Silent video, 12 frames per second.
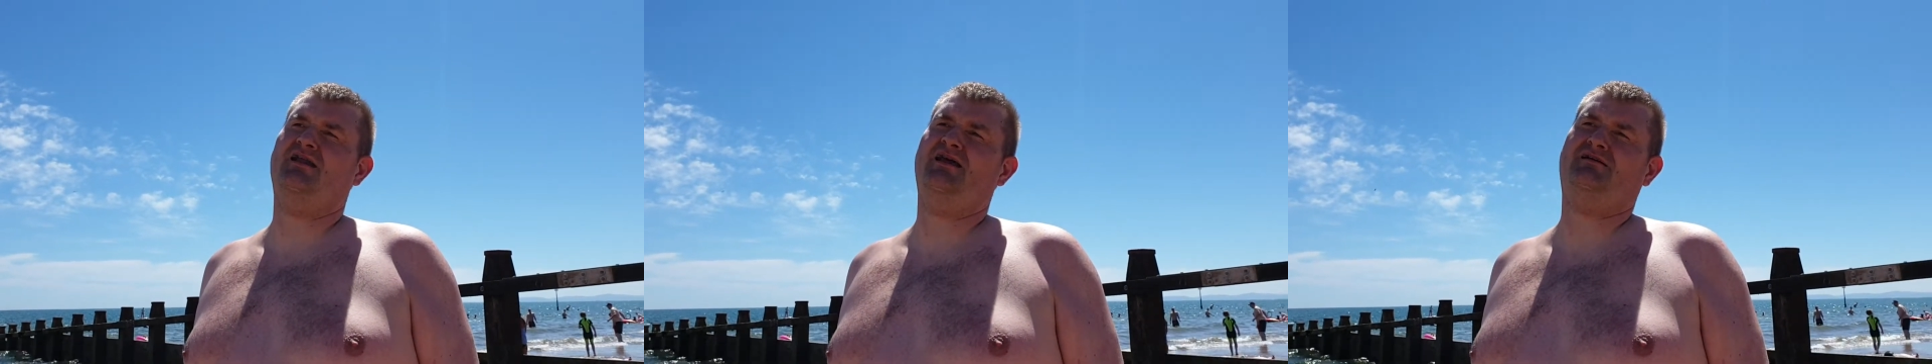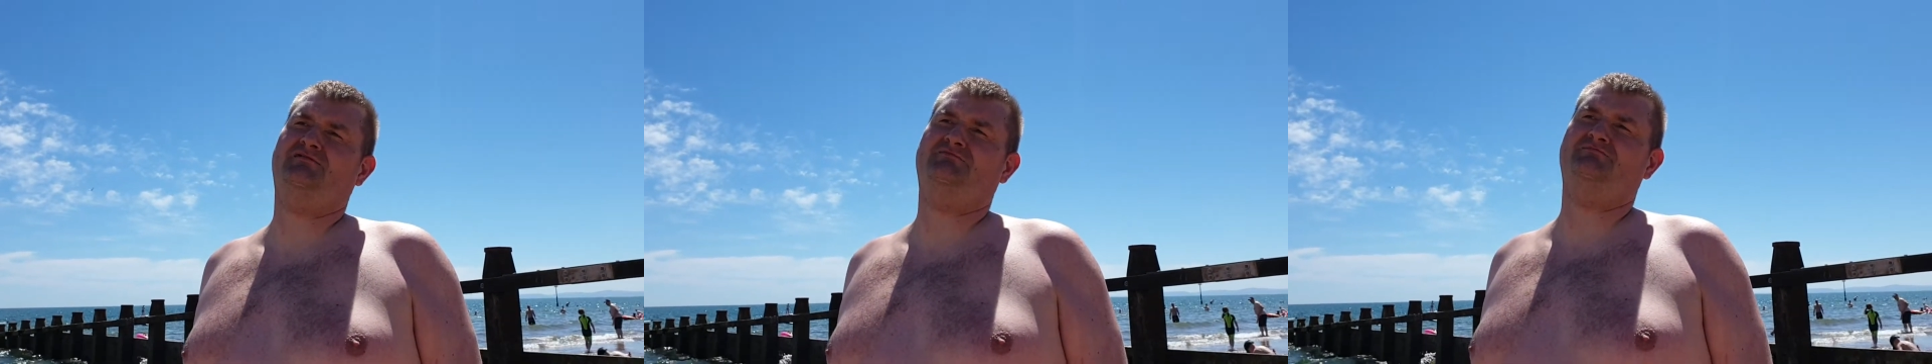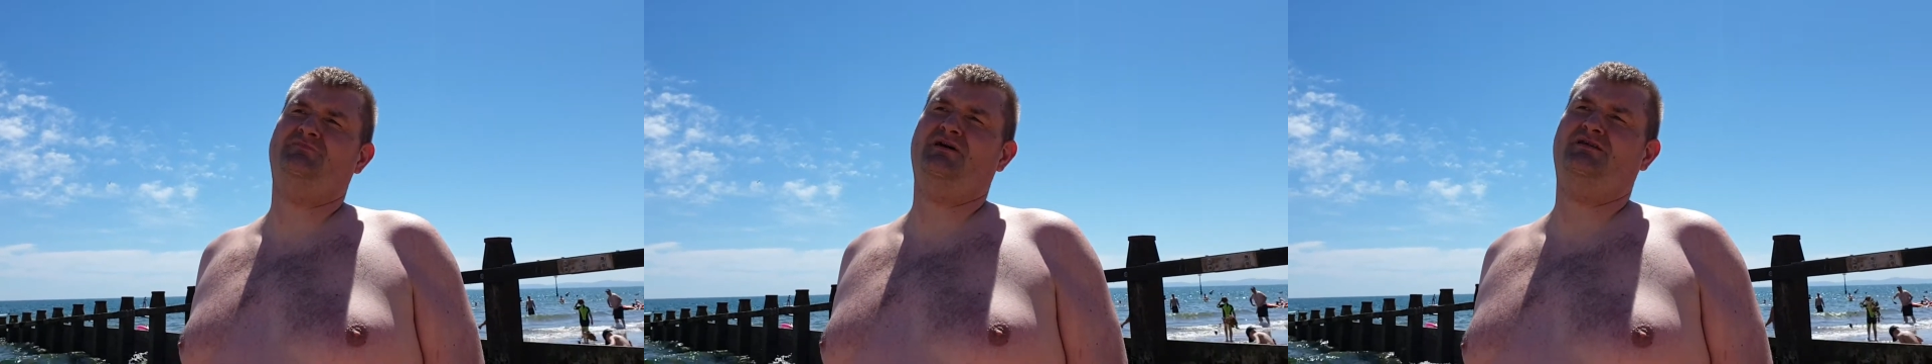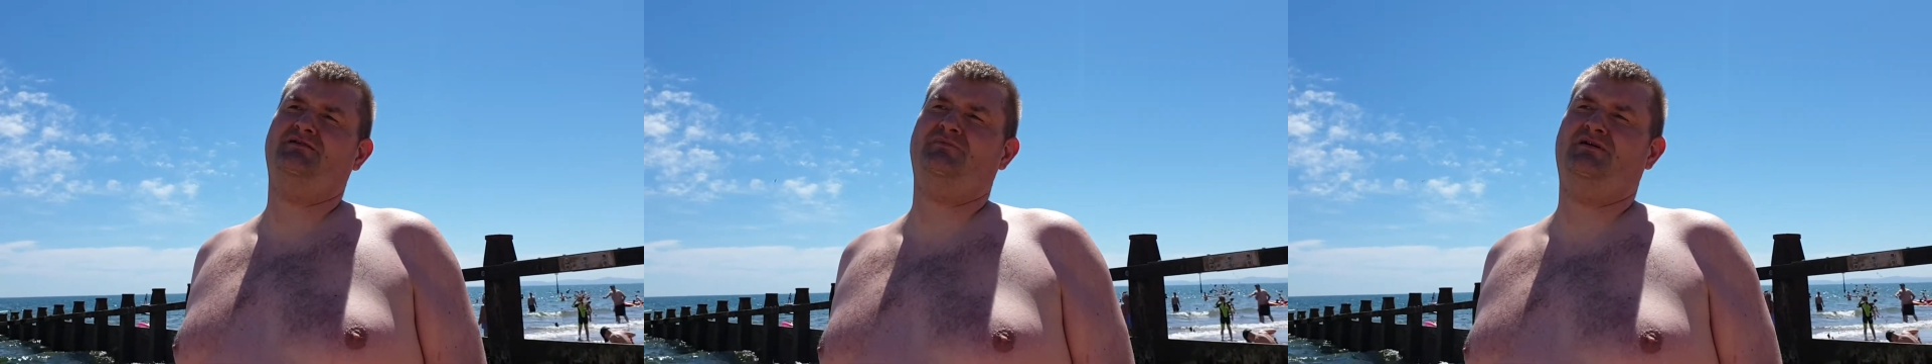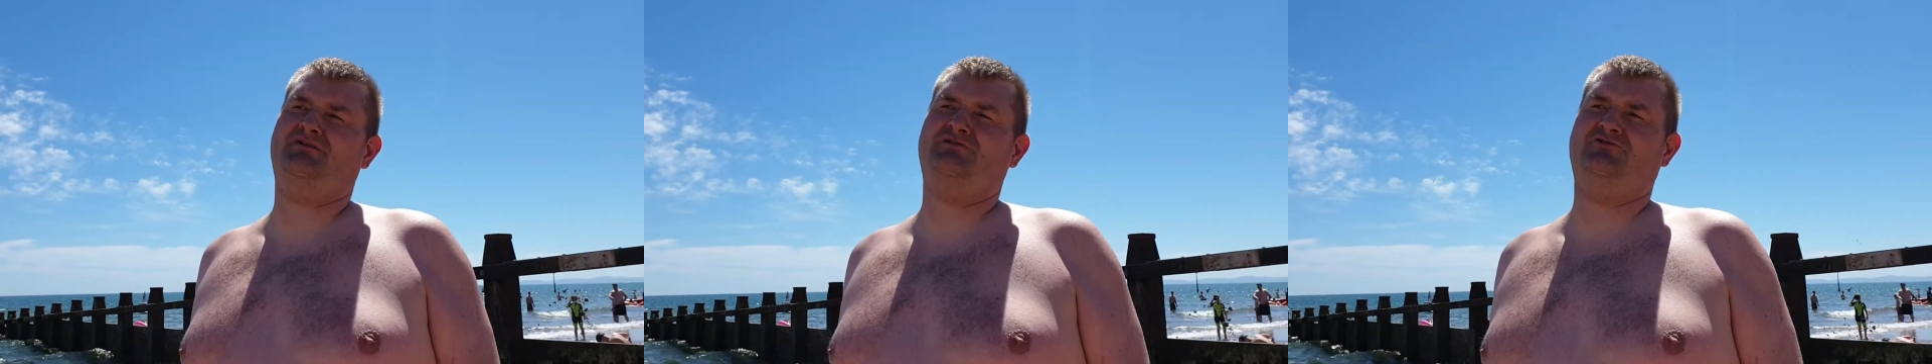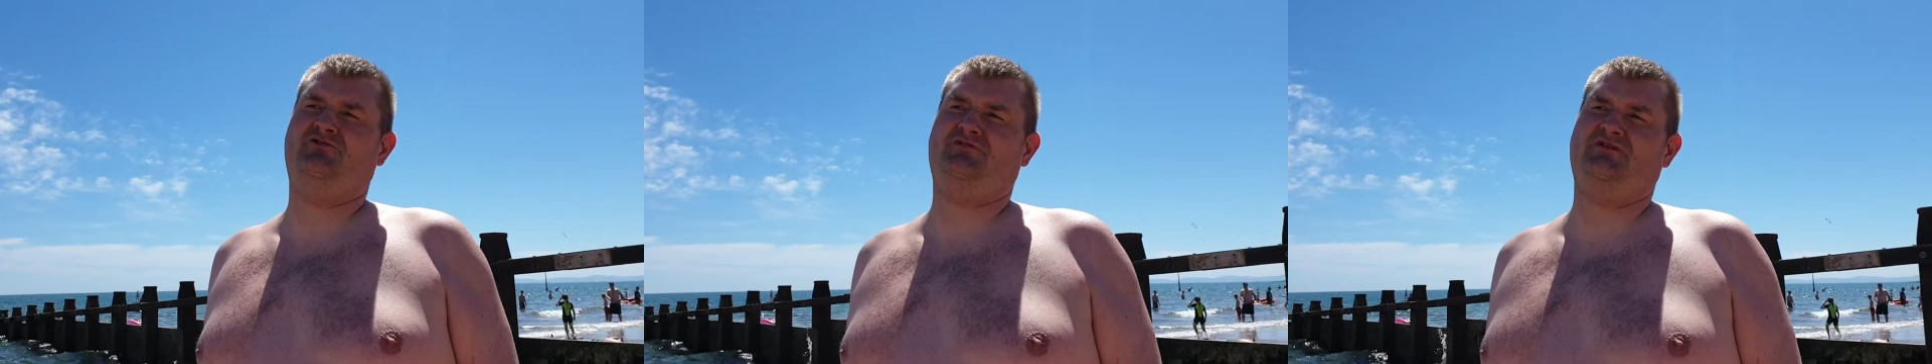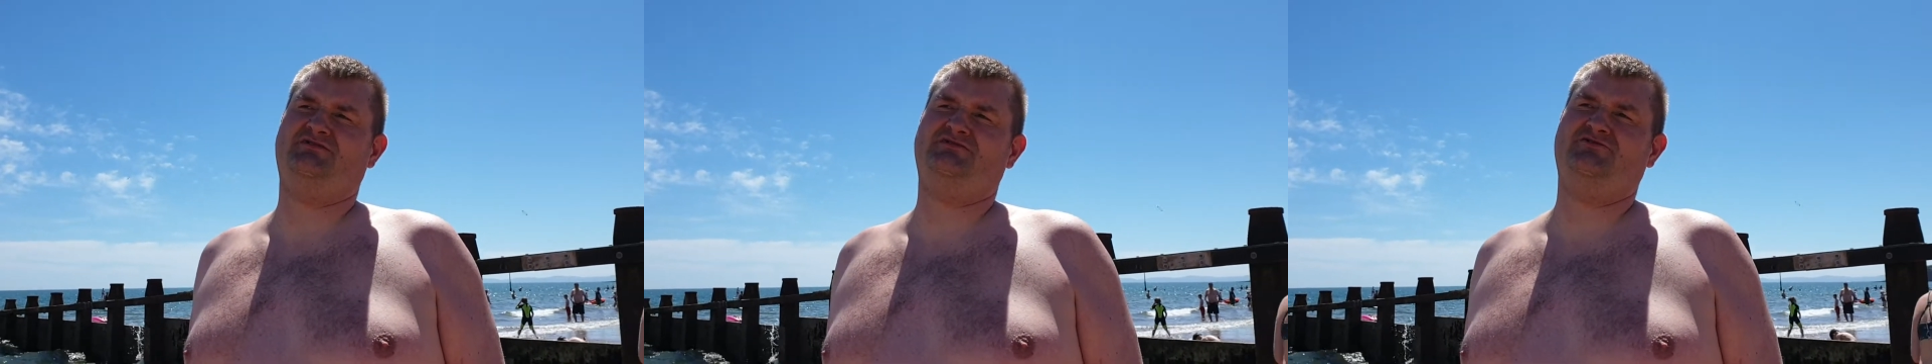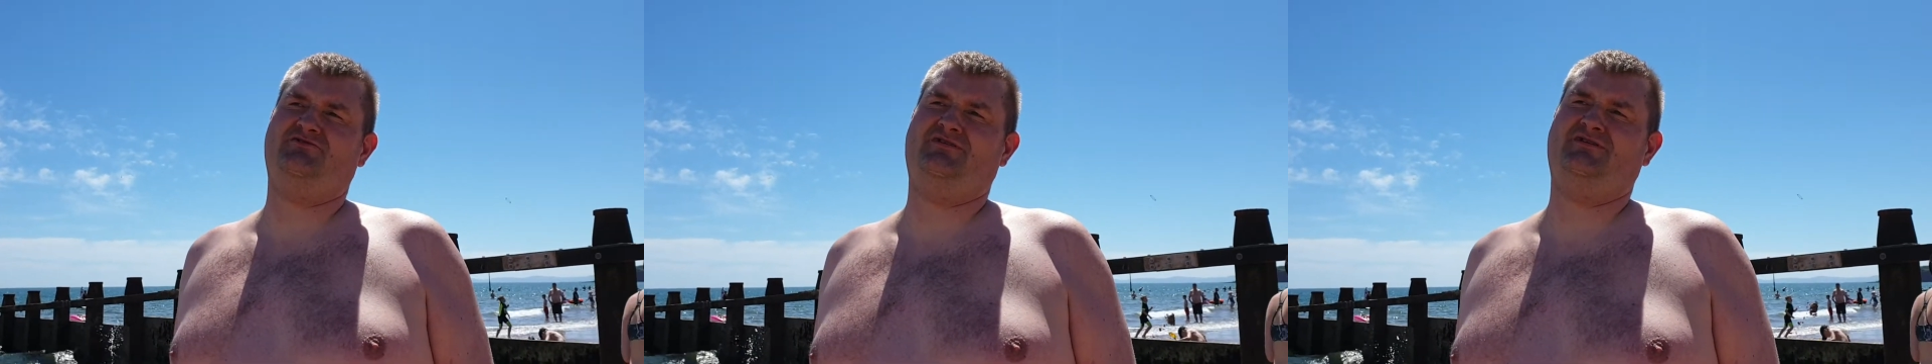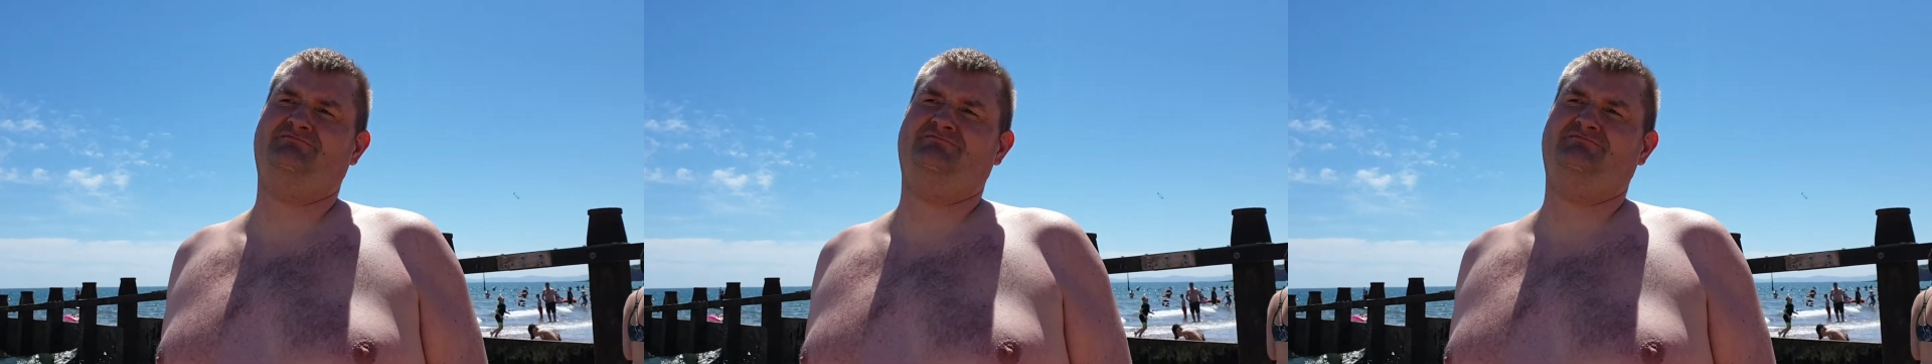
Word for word: like many many donuts. Sorry.